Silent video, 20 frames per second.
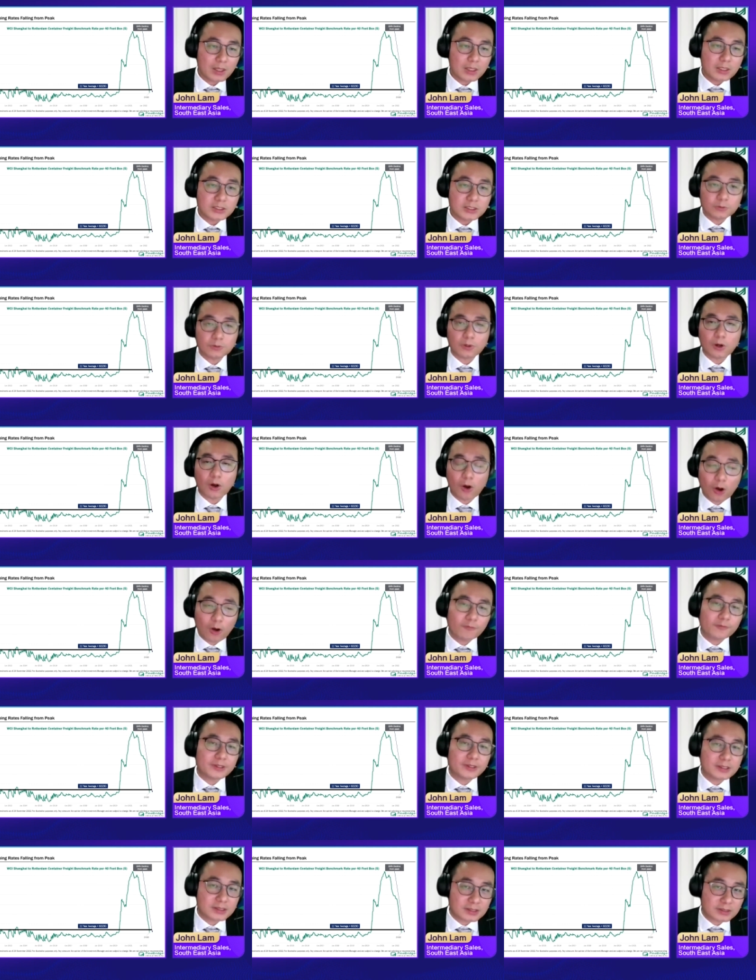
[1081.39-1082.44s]
So all of
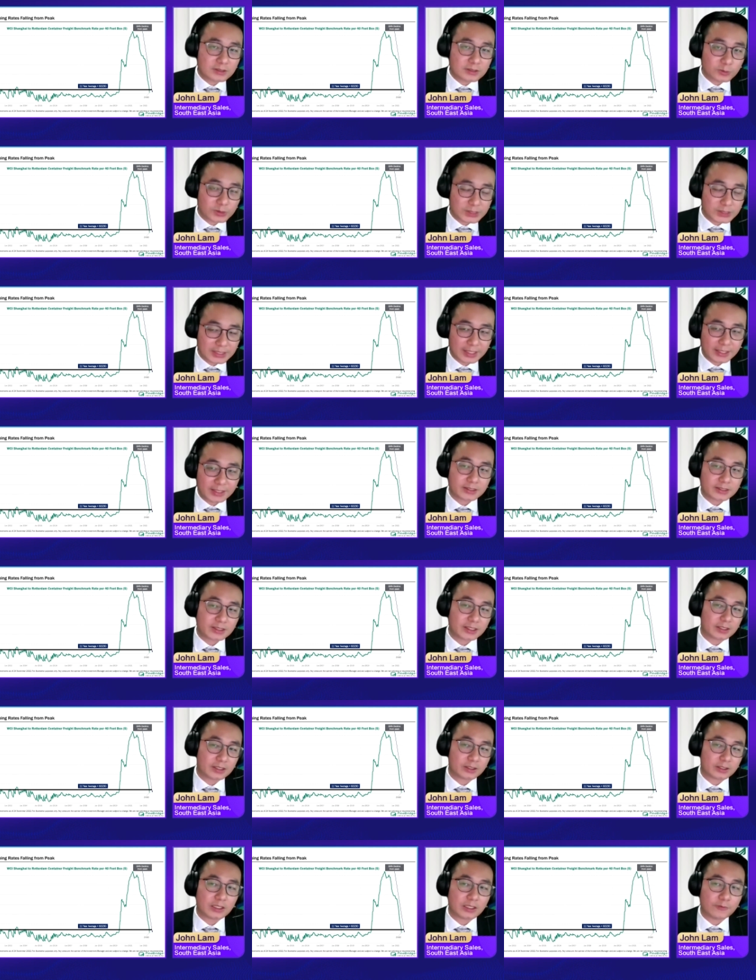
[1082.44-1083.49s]
this is to say
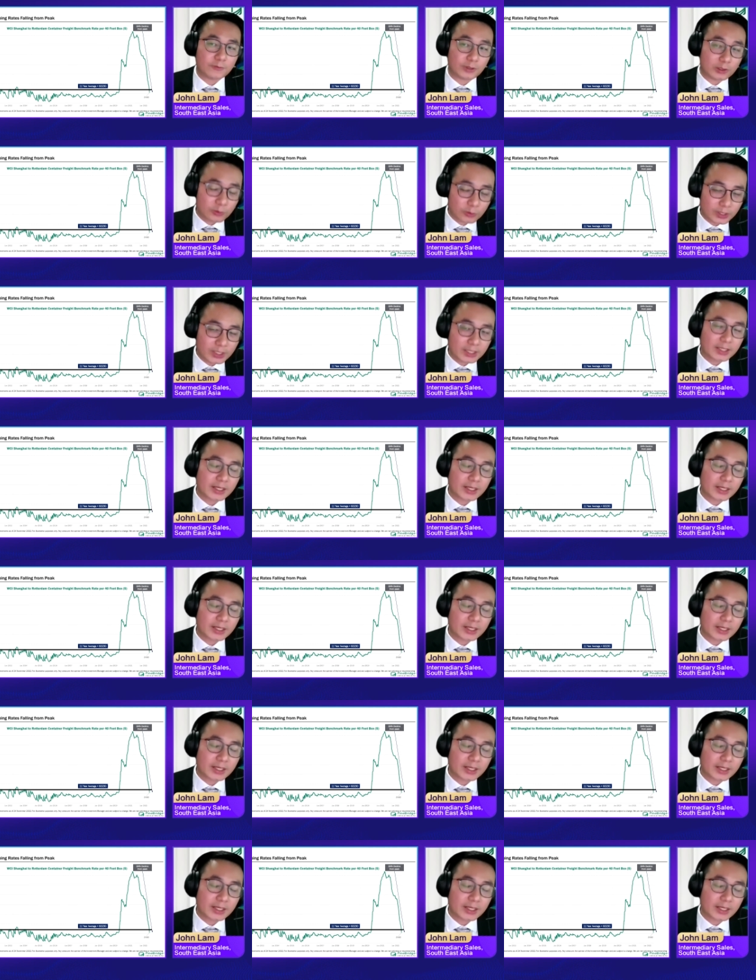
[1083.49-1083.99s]
that if you're looking